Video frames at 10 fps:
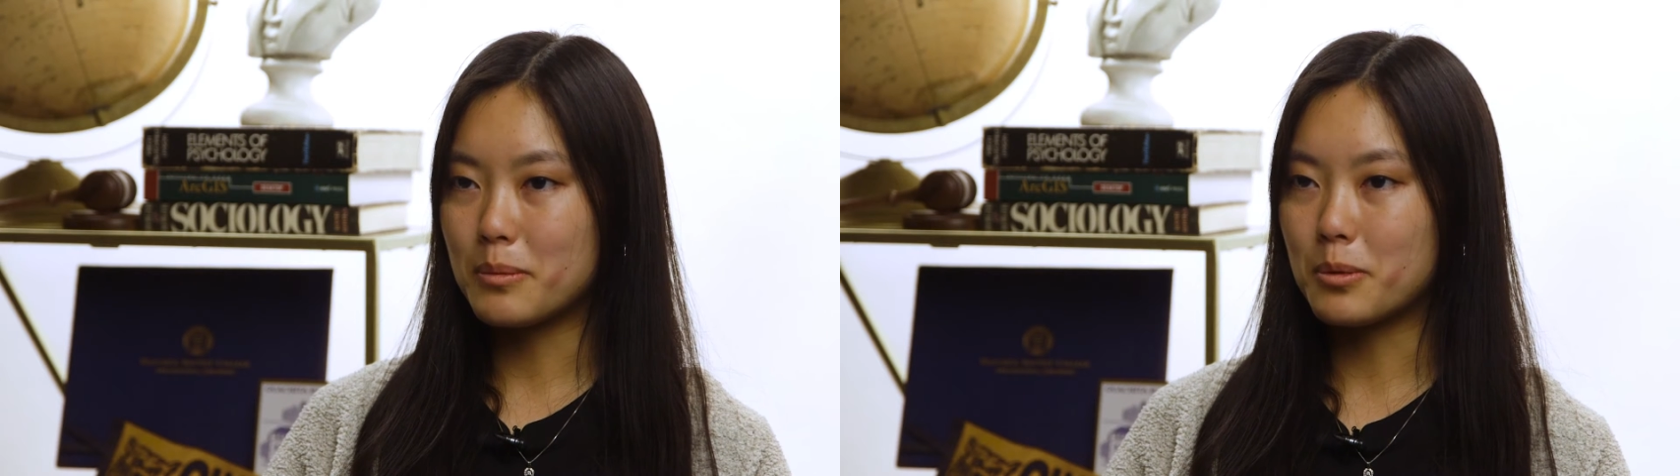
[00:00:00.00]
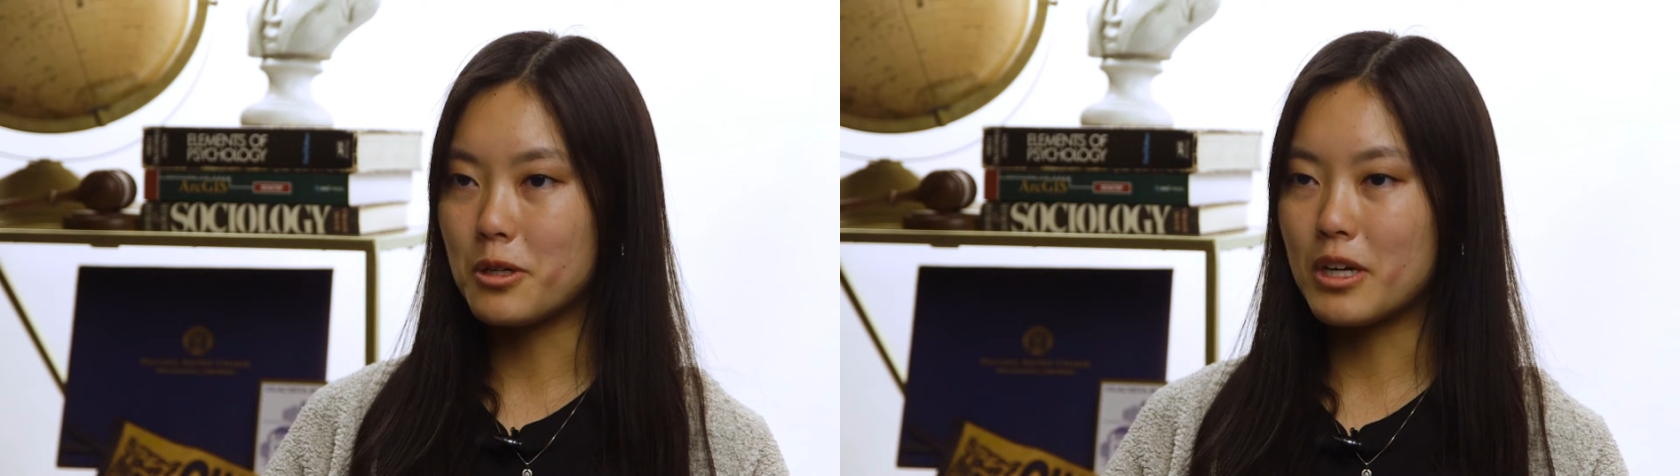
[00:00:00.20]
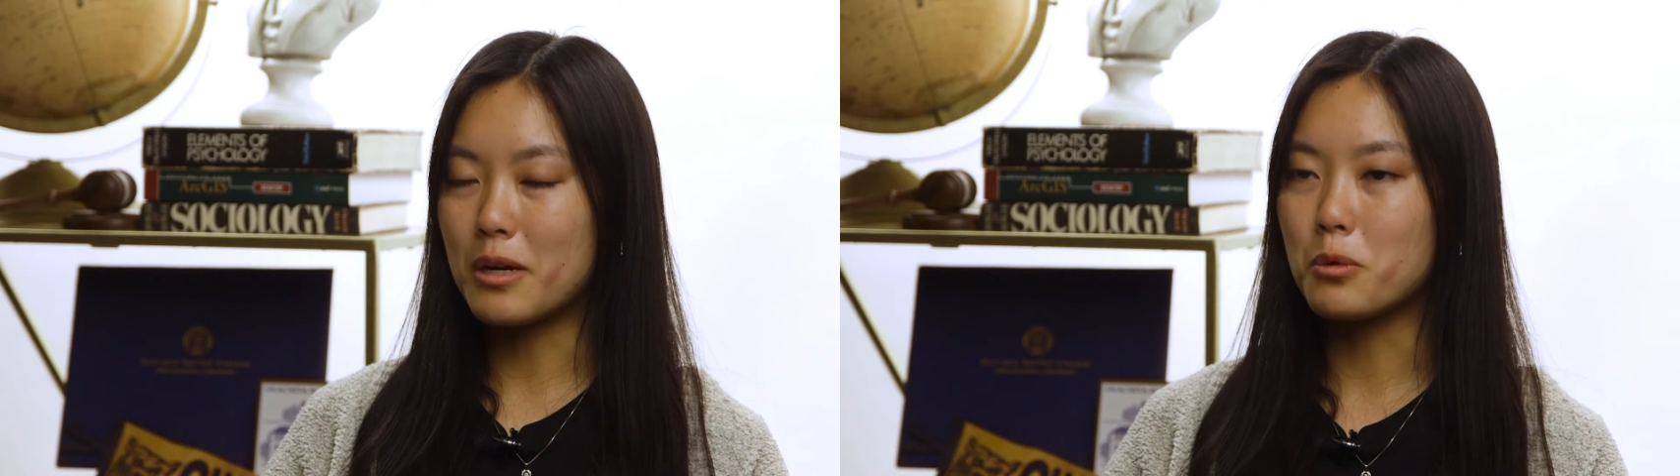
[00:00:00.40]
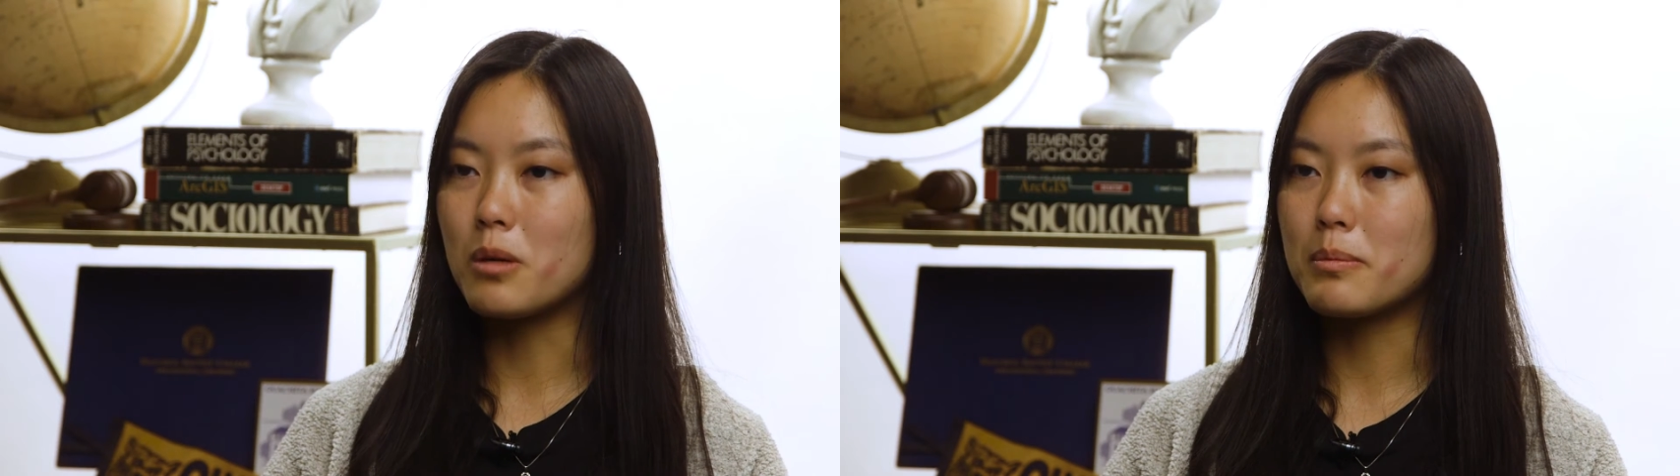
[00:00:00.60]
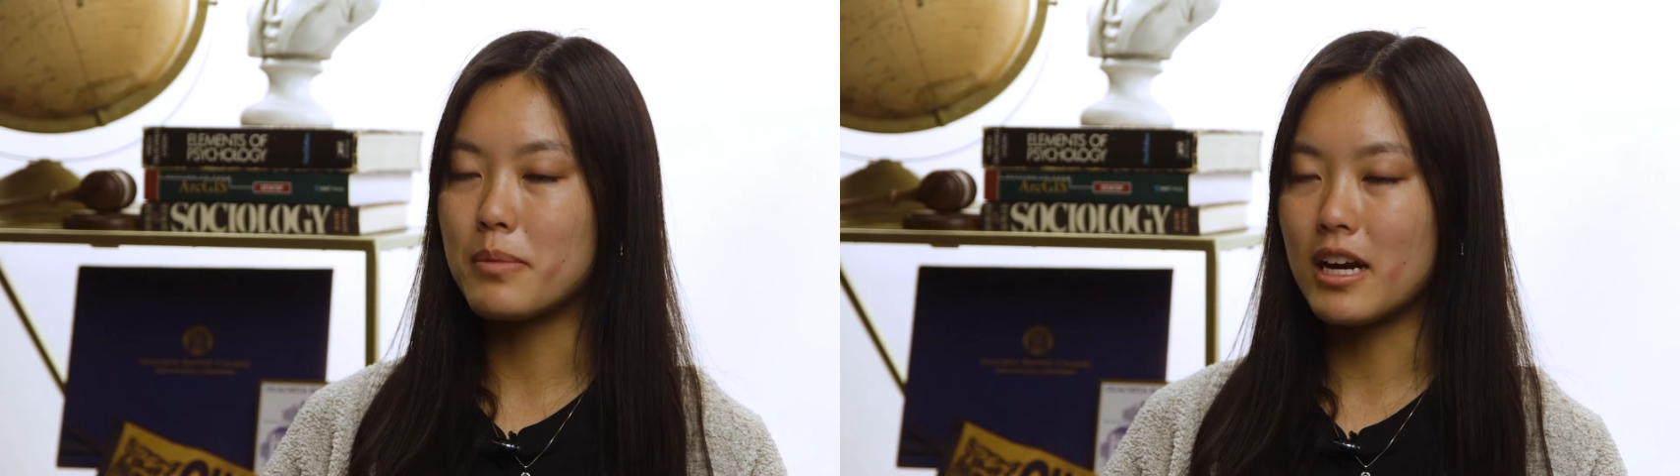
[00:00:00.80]
program will
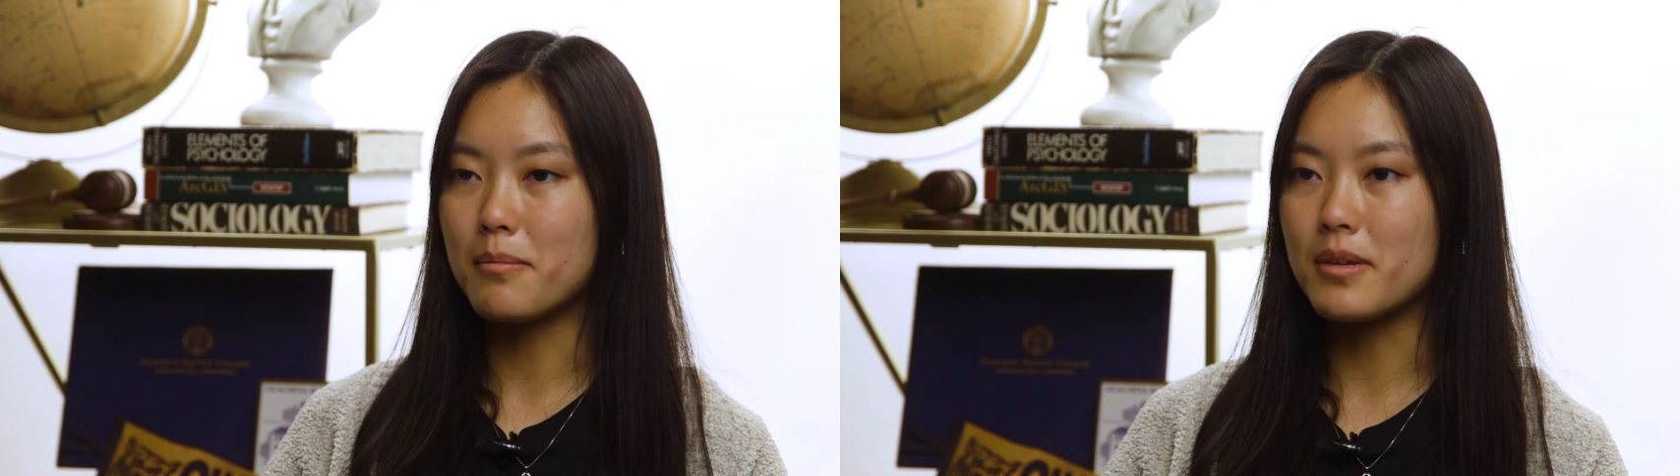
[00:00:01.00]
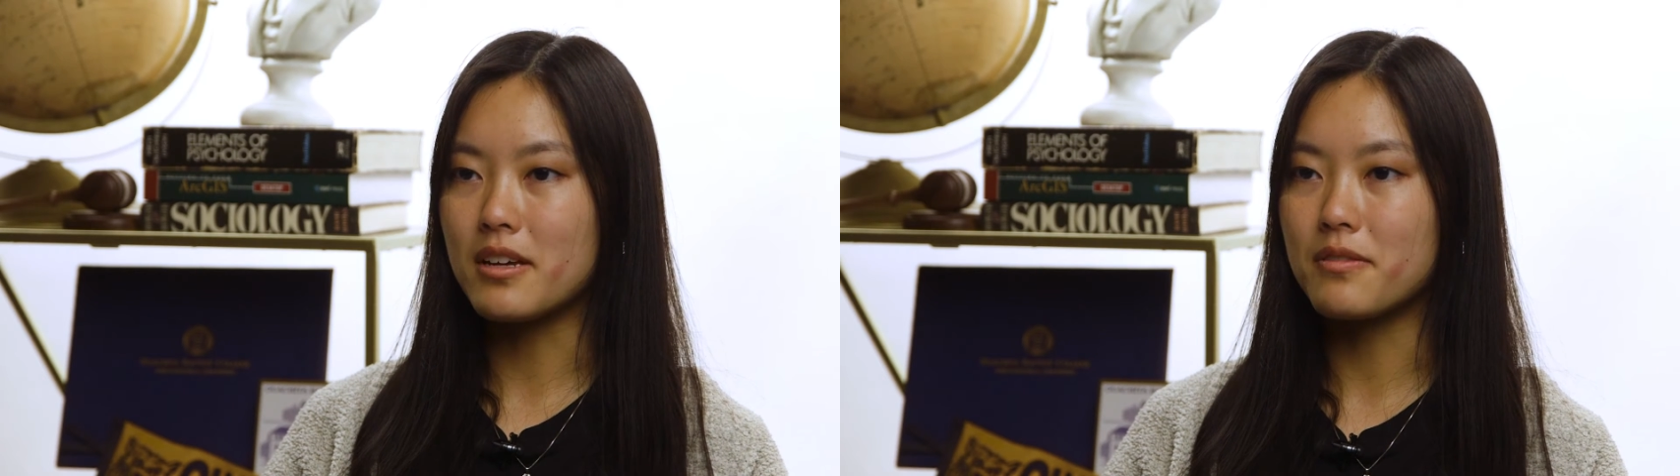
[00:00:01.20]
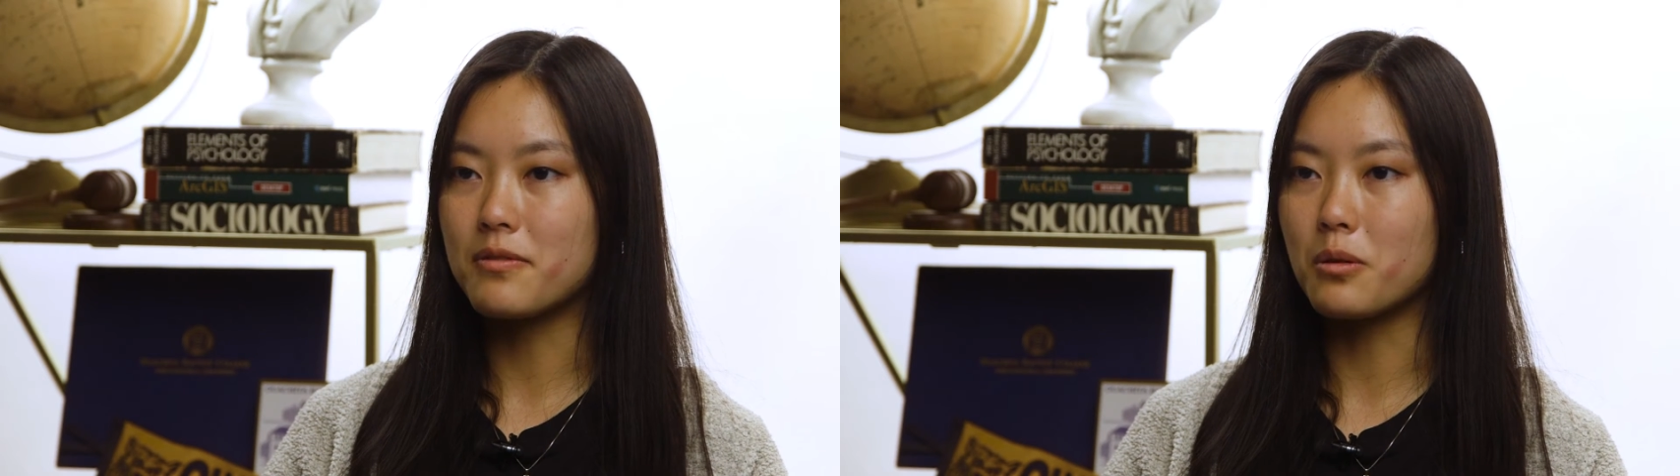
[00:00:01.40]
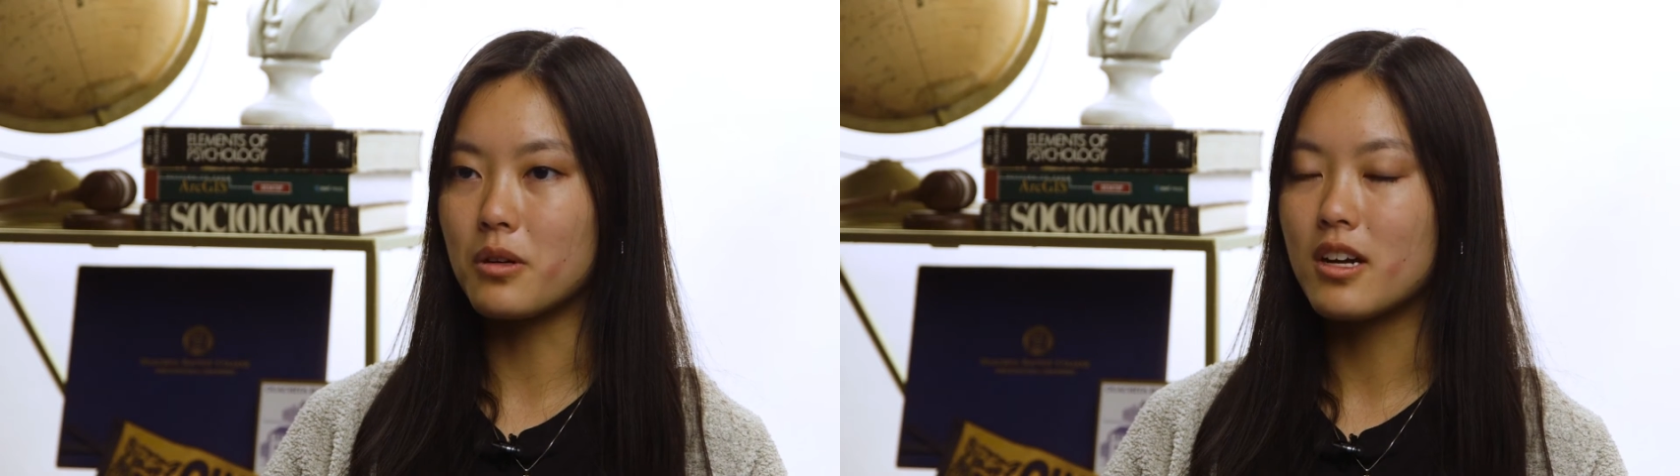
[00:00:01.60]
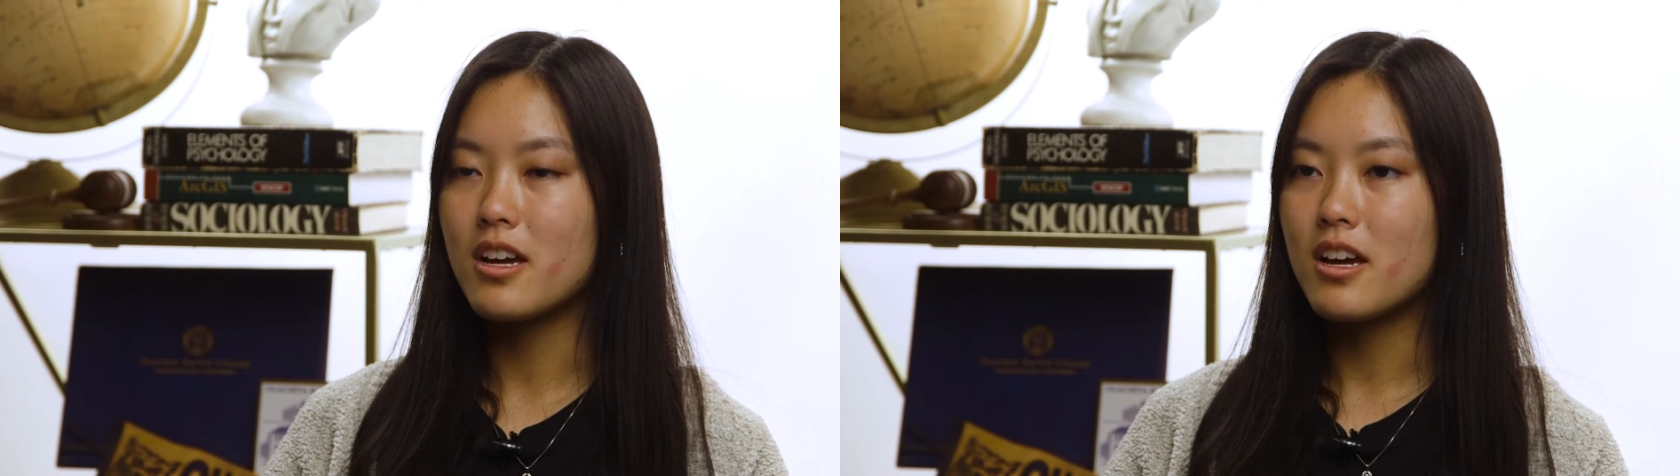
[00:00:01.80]
prepare me for